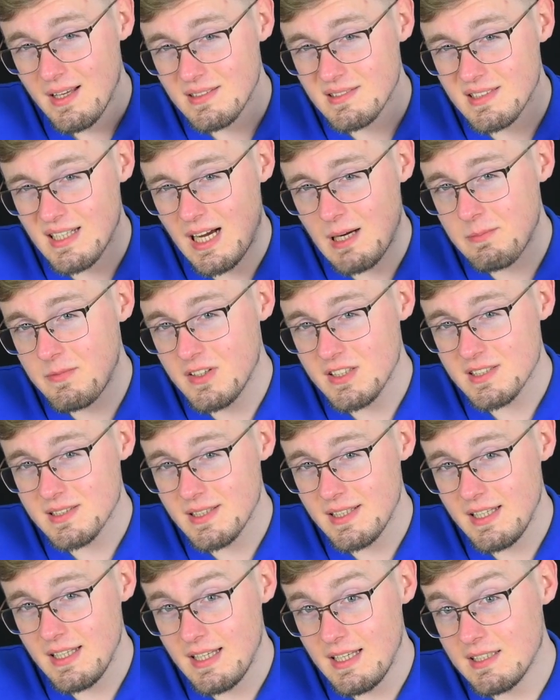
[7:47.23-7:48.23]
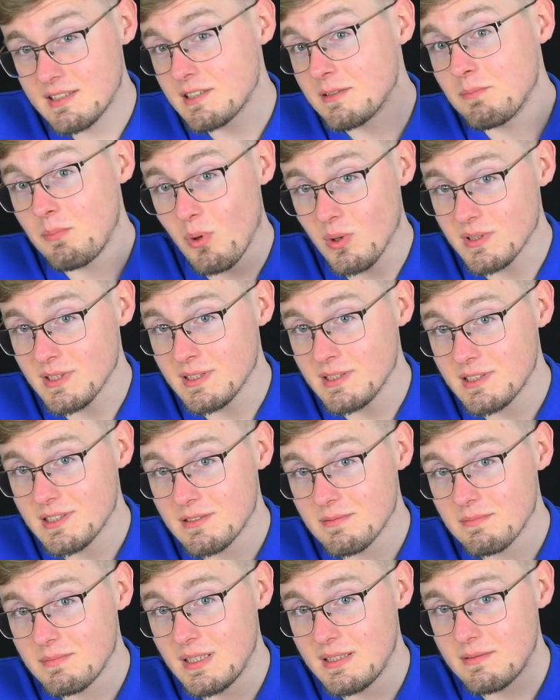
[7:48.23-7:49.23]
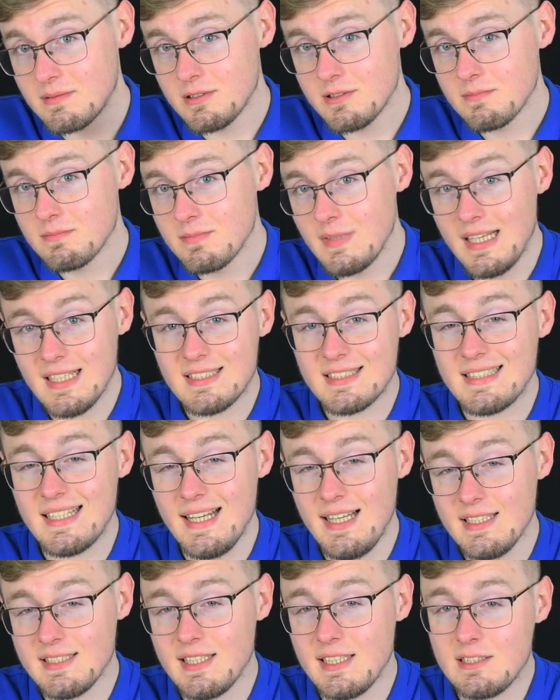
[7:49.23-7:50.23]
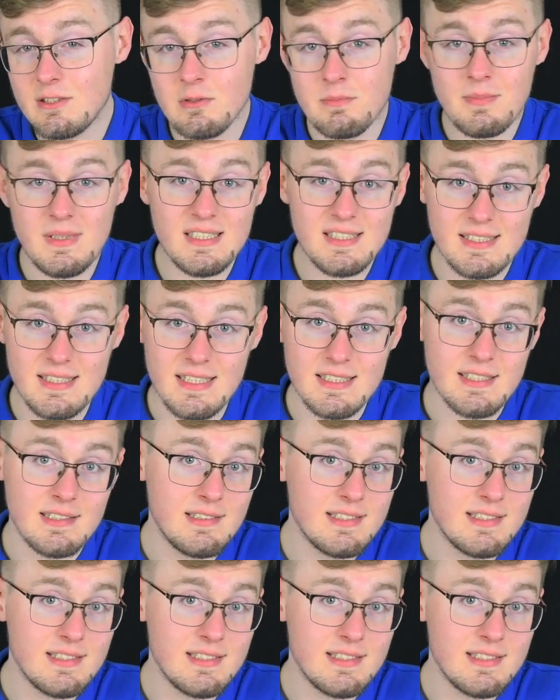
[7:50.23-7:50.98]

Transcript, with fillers: And obviously it's important, but it's easy to miss this